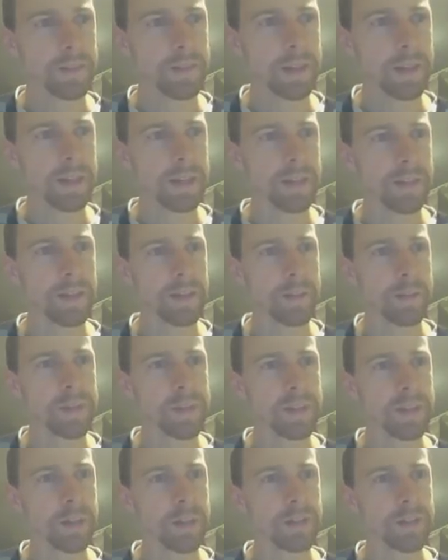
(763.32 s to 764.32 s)
and um,
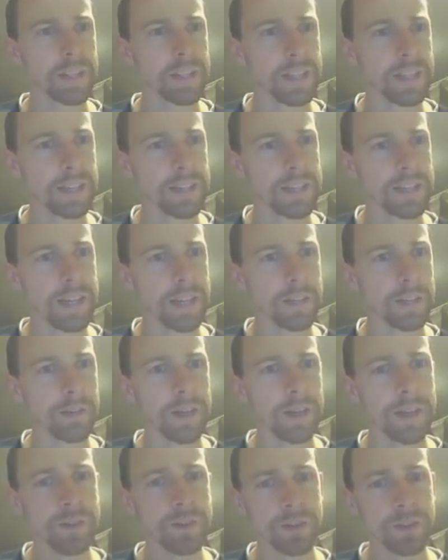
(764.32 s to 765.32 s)
then go select color
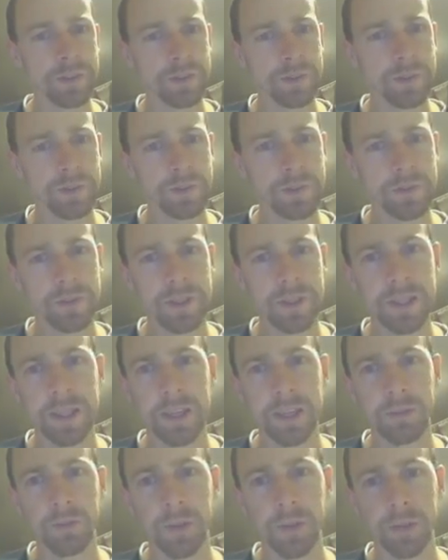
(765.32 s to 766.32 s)
range and
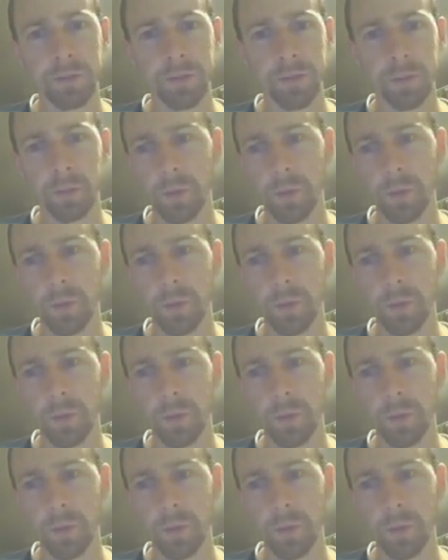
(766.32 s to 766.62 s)
get rid of the